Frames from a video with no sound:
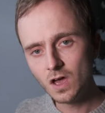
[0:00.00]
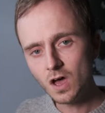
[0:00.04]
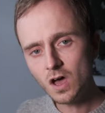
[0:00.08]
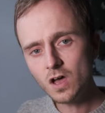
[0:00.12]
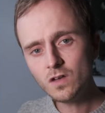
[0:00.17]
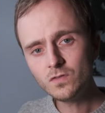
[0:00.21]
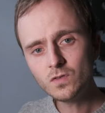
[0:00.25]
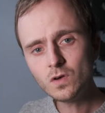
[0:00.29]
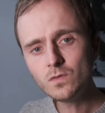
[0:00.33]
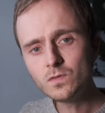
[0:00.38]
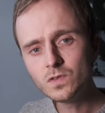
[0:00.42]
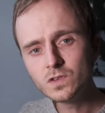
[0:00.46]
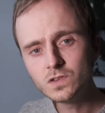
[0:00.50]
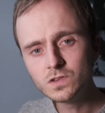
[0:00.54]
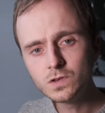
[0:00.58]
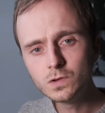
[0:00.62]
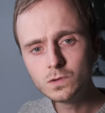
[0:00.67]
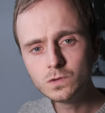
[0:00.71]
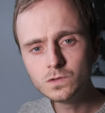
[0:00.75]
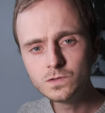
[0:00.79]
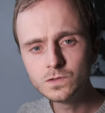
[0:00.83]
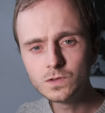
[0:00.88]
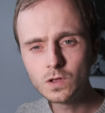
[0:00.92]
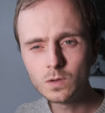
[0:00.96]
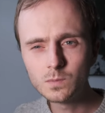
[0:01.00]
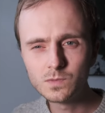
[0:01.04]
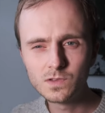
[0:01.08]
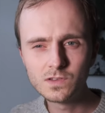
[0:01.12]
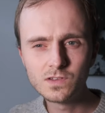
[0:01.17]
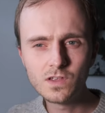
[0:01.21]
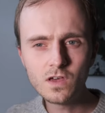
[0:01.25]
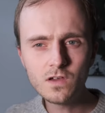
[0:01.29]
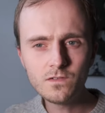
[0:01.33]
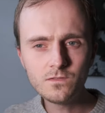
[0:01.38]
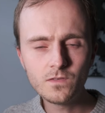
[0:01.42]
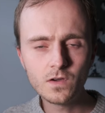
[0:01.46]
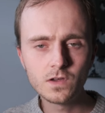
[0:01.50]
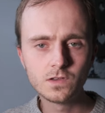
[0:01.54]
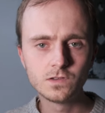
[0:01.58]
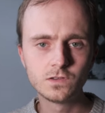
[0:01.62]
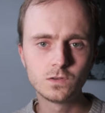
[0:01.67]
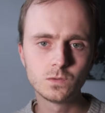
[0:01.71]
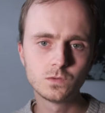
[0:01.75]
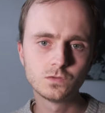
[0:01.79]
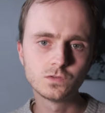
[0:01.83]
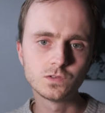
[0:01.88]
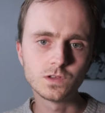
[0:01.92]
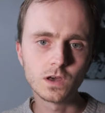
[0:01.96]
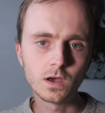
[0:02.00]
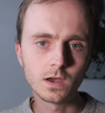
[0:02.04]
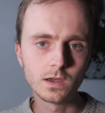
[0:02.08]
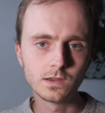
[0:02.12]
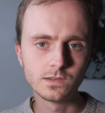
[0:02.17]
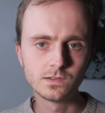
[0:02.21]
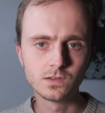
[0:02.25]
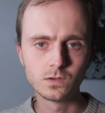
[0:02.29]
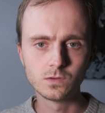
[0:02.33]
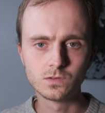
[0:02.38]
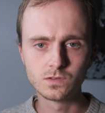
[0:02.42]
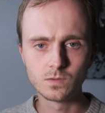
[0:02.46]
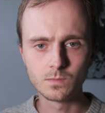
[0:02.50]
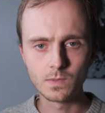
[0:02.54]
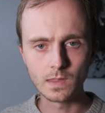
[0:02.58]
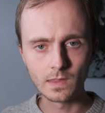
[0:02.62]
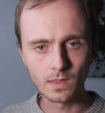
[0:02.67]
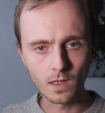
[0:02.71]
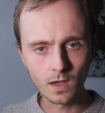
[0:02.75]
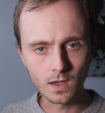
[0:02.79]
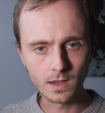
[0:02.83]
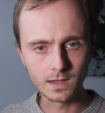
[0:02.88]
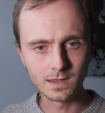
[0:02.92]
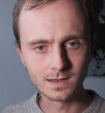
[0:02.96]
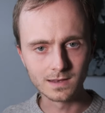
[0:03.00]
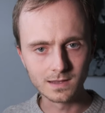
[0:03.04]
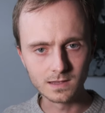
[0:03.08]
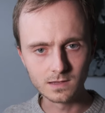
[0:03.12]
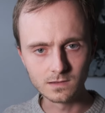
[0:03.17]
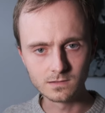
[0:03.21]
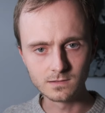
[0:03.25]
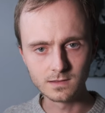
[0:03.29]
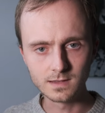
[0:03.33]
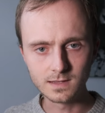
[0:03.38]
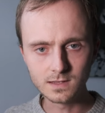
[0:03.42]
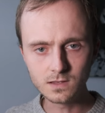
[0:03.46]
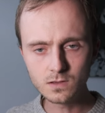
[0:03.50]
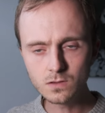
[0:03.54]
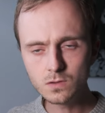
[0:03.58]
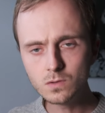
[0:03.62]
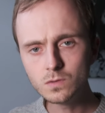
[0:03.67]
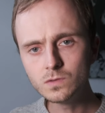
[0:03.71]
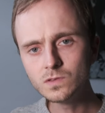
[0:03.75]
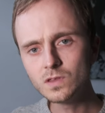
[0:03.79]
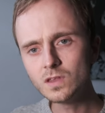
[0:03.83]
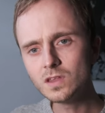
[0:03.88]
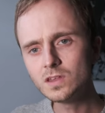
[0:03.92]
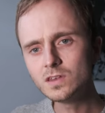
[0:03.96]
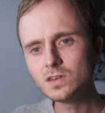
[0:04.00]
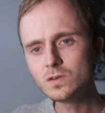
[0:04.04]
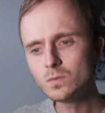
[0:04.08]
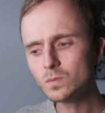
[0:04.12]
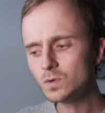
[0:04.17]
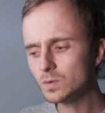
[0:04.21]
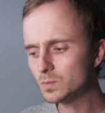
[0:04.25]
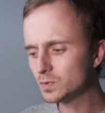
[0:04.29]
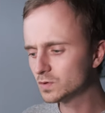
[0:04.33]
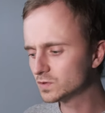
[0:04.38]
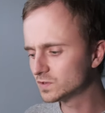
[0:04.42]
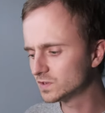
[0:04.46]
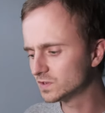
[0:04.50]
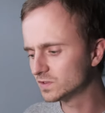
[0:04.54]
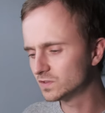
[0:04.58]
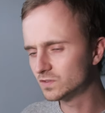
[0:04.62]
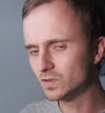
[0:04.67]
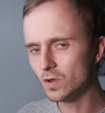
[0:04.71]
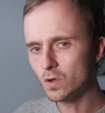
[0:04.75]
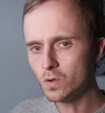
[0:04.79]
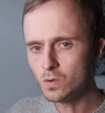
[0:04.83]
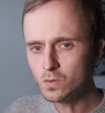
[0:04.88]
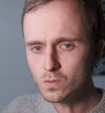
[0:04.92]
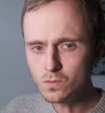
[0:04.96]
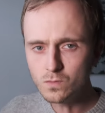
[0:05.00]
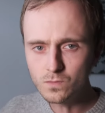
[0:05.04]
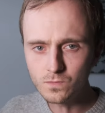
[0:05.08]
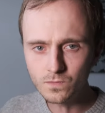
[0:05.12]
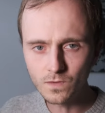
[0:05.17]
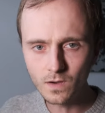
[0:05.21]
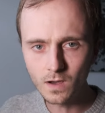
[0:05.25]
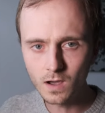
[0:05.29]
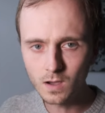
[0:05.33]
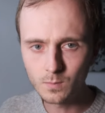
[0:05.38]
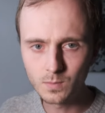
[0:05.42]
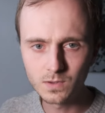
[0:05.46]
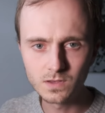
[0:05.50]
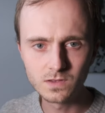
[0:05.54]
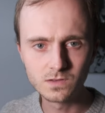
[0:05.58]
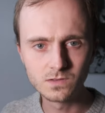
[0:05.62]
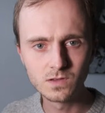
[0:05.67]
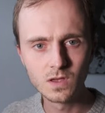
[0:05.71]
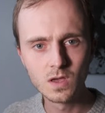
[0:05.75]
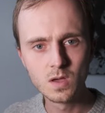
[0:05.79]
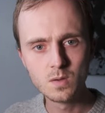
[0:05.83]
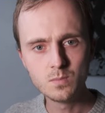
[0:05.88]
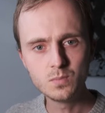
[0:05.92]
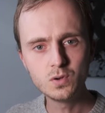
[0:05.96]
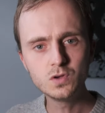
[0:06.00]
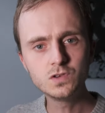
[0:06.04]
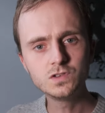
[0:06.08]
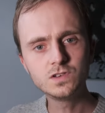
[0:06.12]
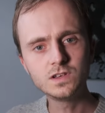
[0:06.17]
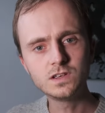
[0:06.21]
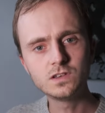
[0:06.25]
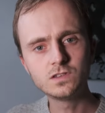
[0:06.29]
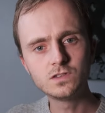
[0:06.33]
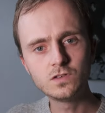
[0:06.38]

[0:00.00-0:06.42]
I've gone for two stops as I find 200 ISO something that I can easily use, and I didn't want to push it too far because pushing